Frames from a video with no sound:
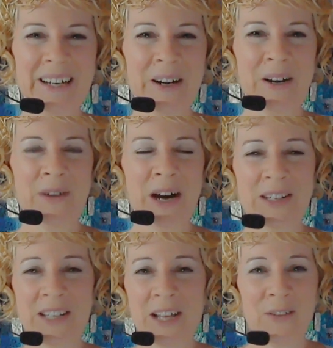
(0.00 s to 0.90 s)
of
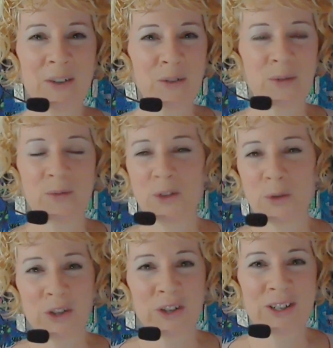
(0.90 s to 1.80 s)
Octavia's Feel
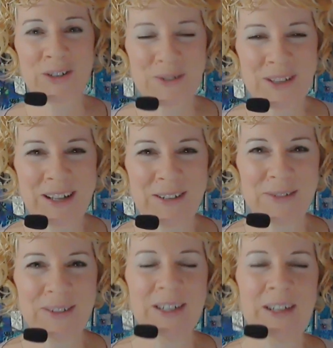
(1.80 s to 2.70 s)
Good in Your
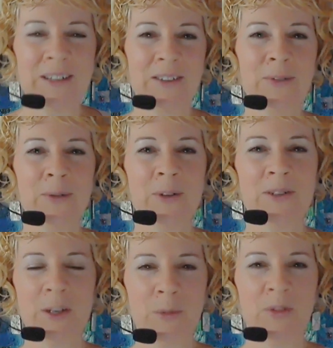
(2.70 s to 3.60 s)
Life. This
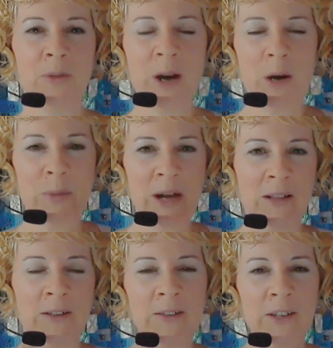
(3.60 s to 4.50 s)
tip is about
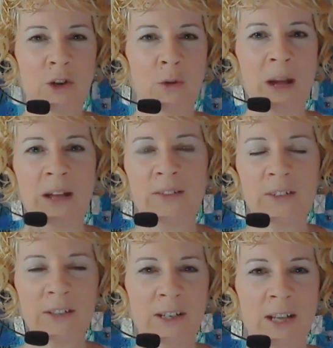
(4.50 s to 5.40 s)
balancing your
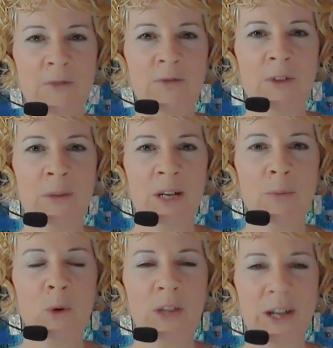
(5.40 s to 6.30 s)
masculine and feminine
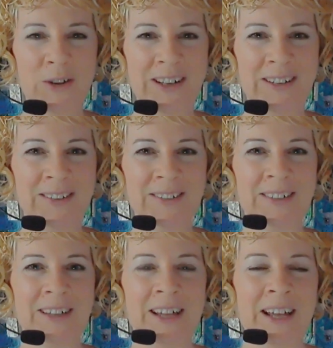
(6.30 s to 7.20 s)
polarities.
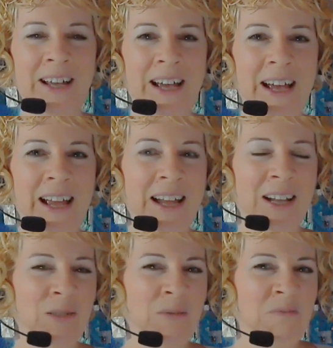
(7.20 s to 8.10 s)

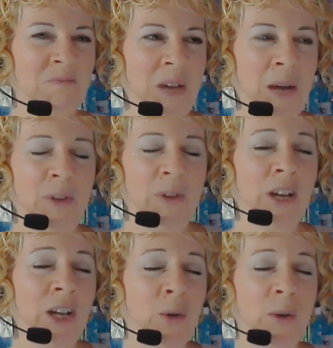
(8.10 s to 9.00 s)
And I bet you
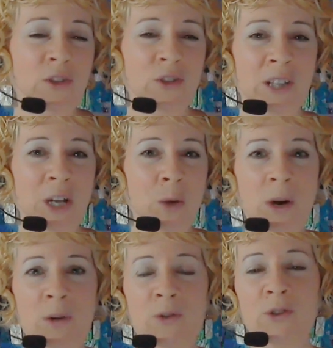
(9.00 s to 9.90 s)
got a question like,
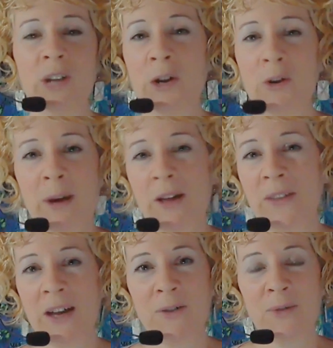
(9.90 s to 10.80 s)
why would you care about
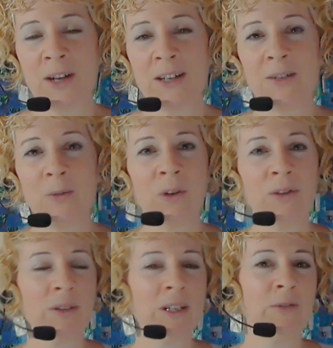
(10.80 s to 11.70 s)
that, right?
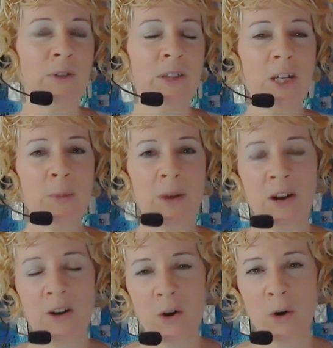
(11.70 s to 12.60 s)
Well, if you think about it,
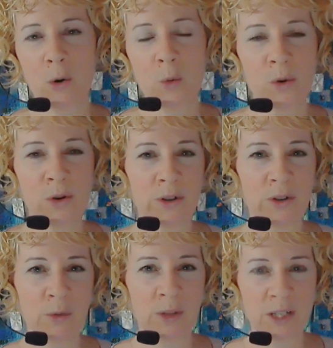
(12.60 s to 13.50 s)
our whole world
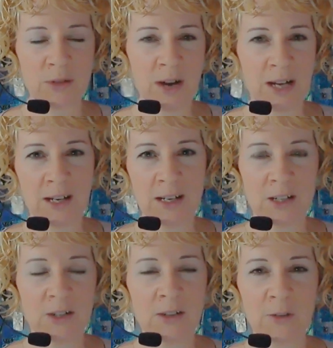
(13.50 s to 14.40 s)
is really divided
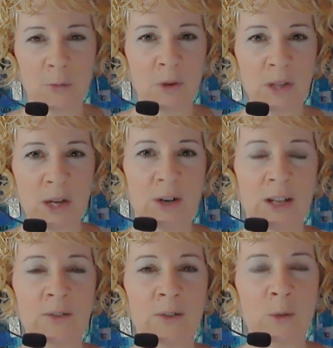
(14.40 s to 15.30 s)
into these
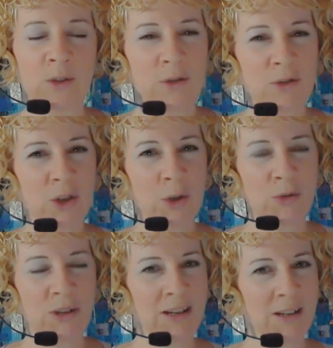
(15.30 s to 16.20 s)
polarities. So once you
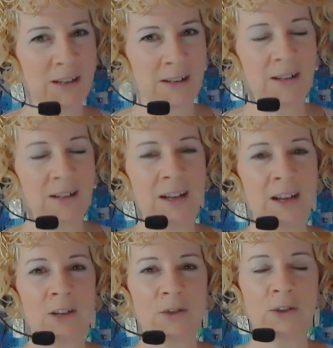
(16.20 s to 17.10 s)
tune in
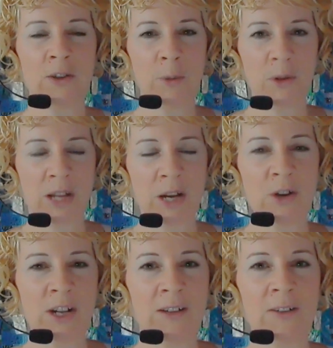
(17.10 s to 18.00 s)
to these
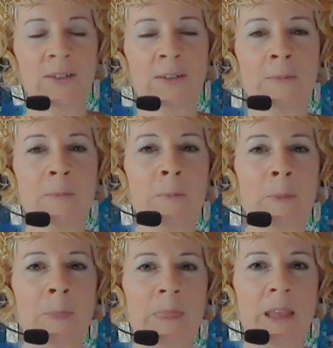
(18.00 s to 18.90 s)
polarities
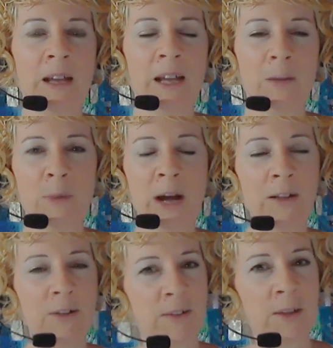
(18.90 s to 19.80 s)
and
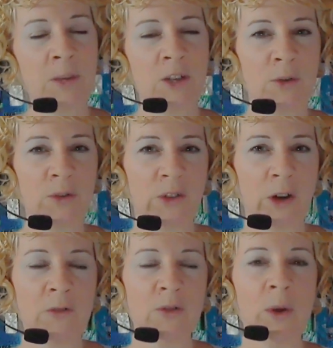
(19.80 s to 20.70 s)
balance them in
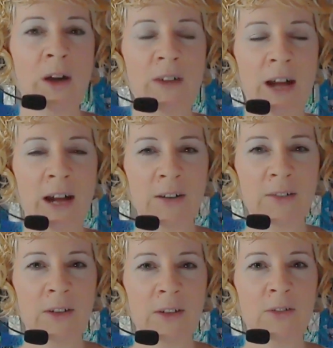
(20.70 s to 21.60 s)
yourself, you'll have
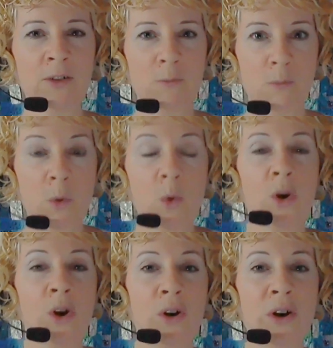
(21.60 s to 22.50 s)
access to
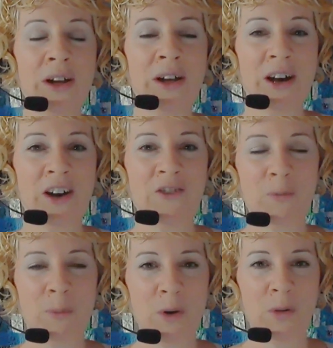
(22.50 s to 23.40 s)
more of
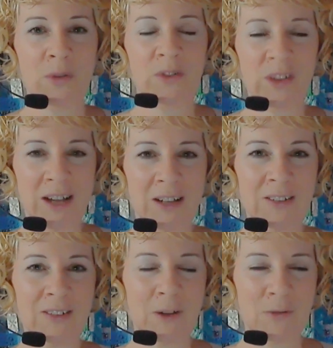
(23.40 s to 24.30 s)
both
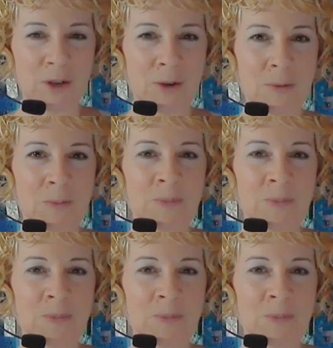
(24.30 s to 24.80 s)
sides of you.